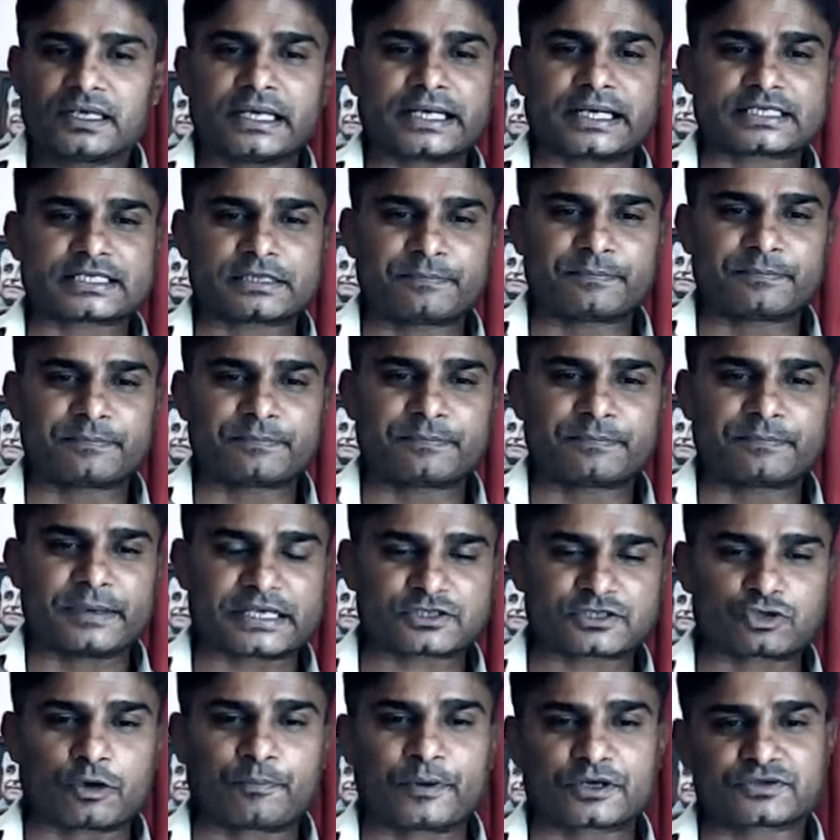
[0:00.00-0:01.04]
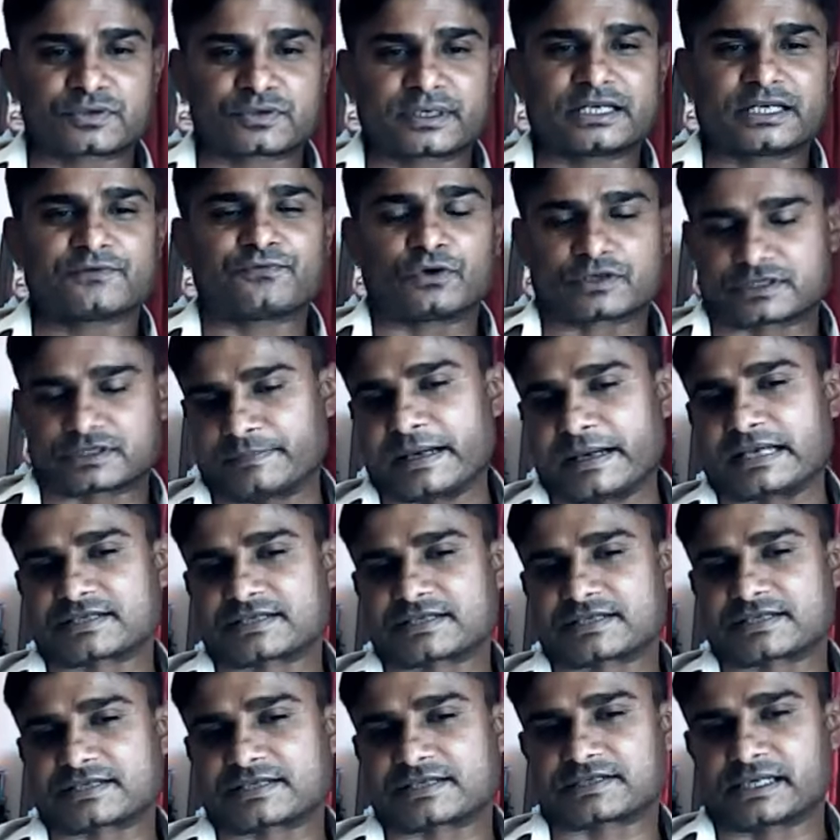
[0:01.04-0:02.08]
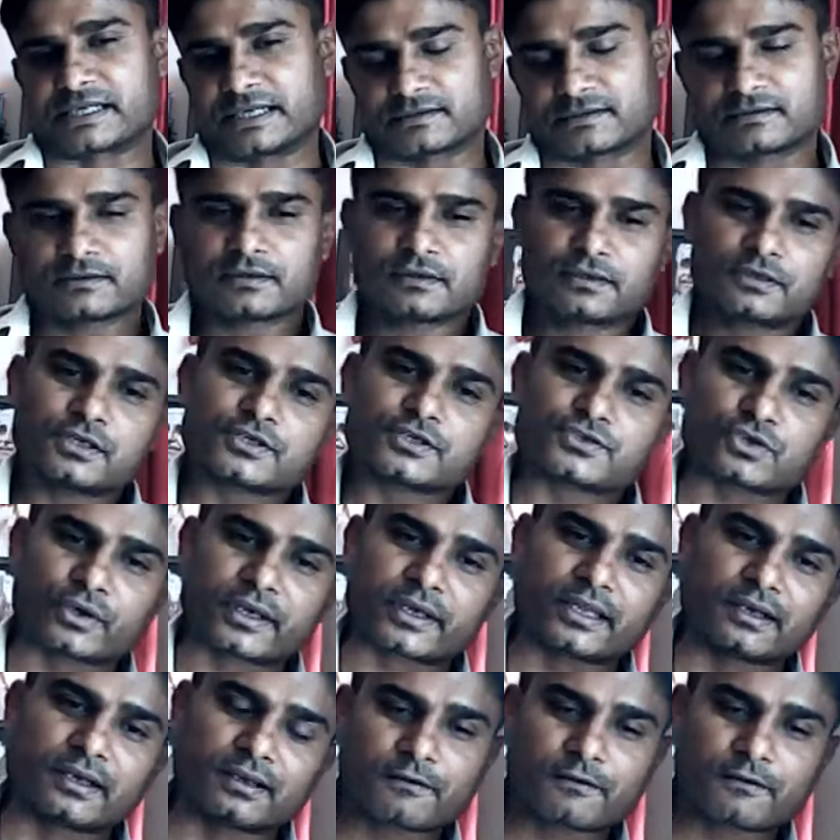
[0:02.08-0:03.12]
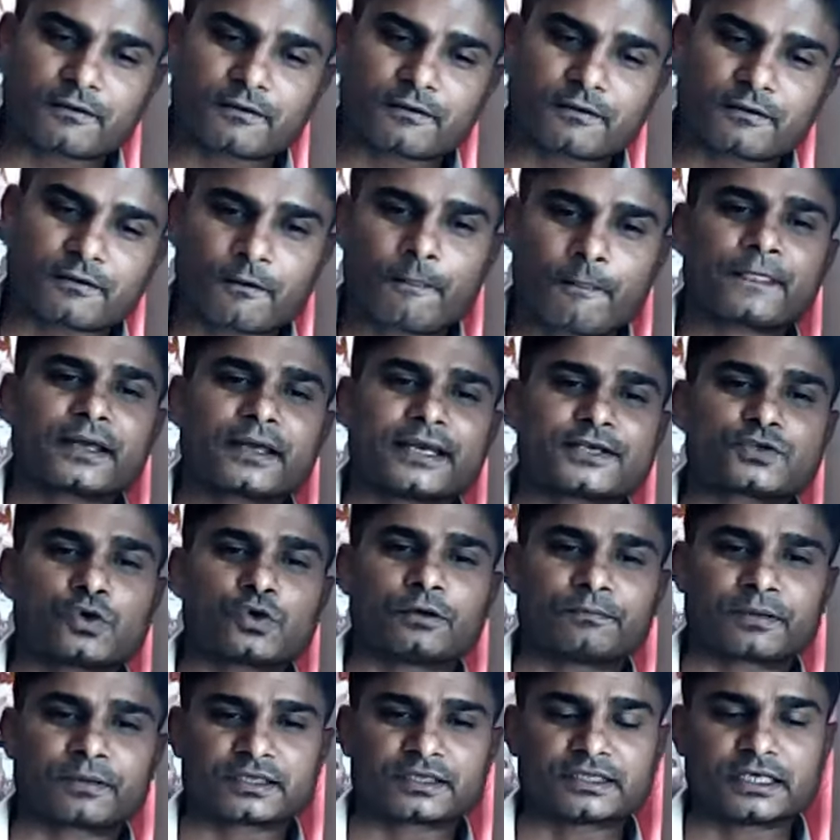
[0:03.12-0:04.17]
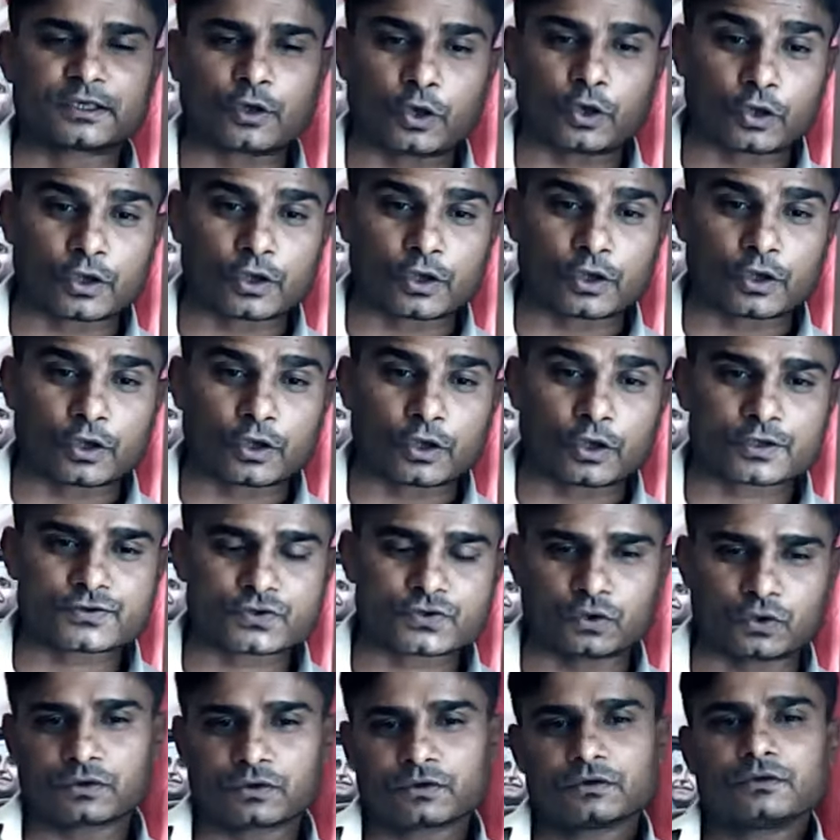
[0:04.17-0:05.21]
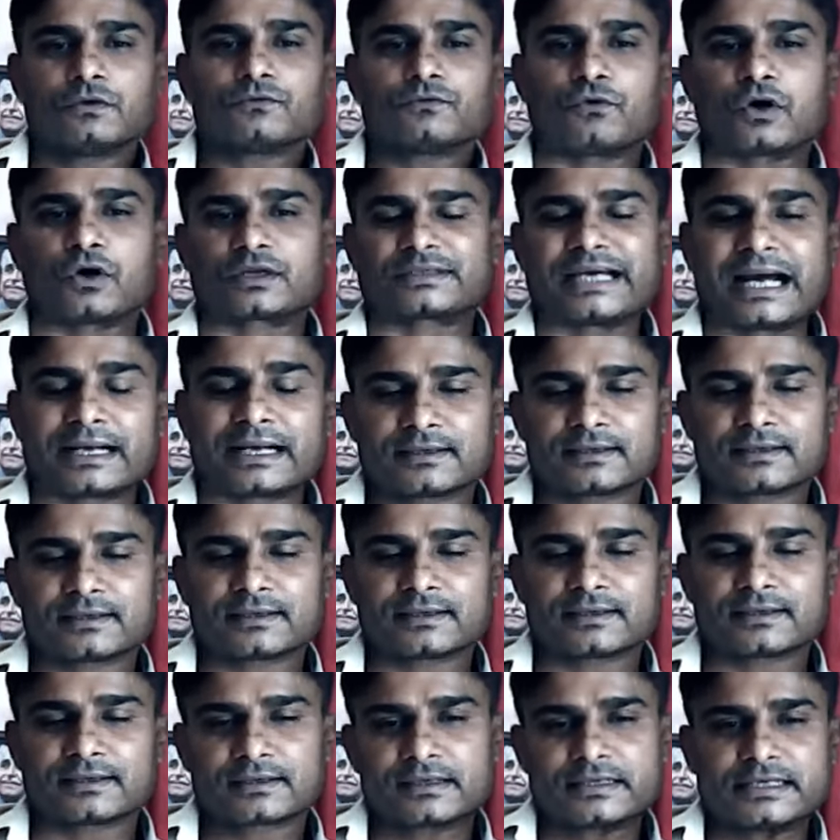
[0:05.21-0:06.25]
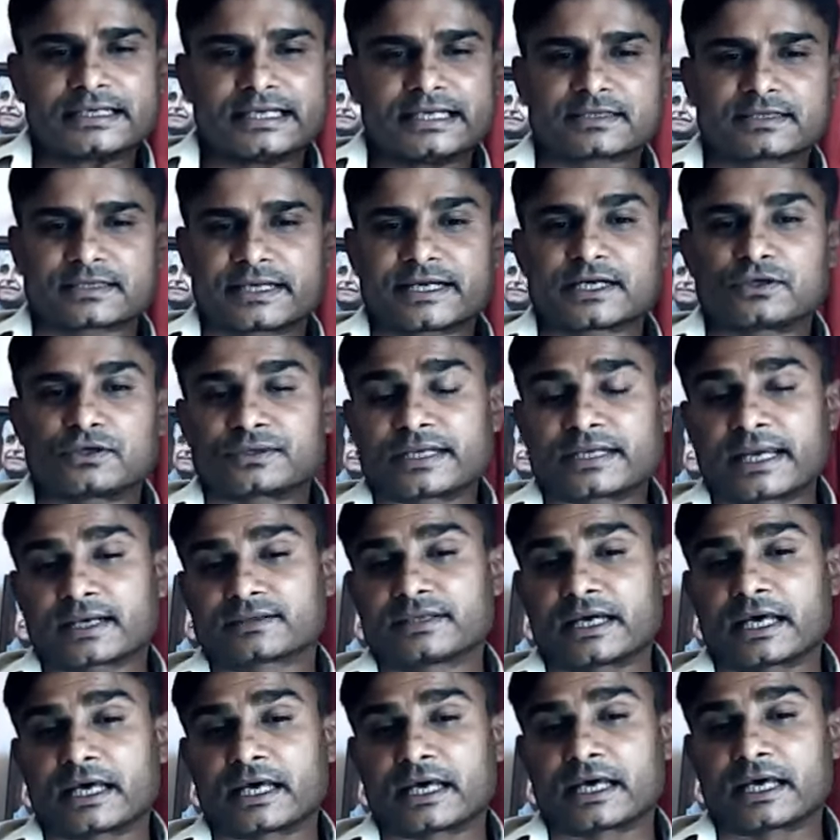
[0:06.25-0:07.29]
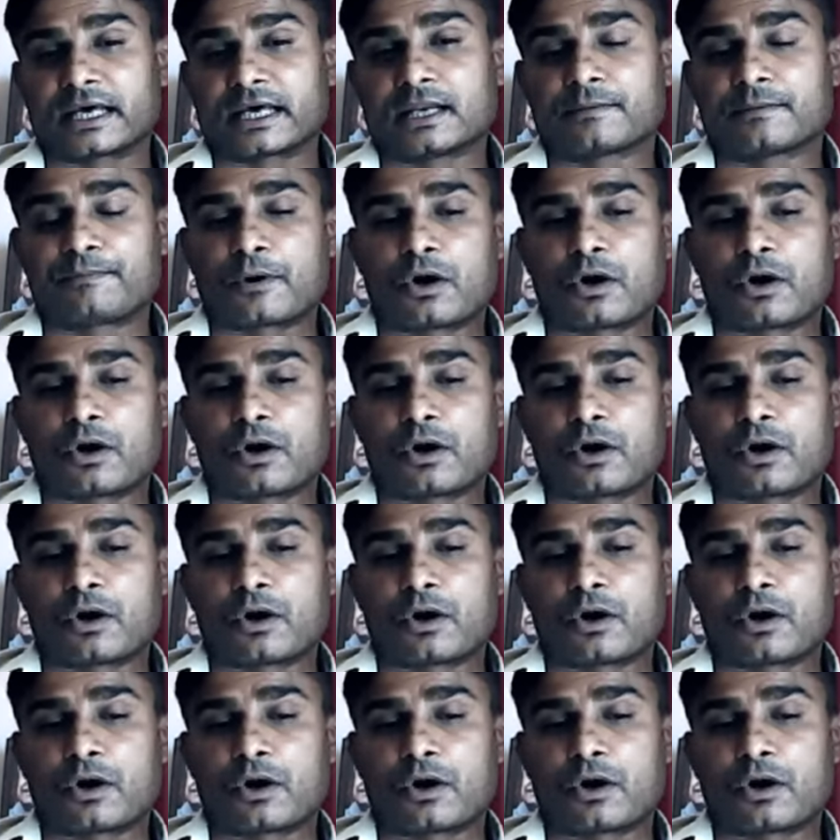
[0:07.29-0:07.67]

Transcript: It is the best opportunity for Sebastian to kill his own brother Alonso. For that, he is ready to take the help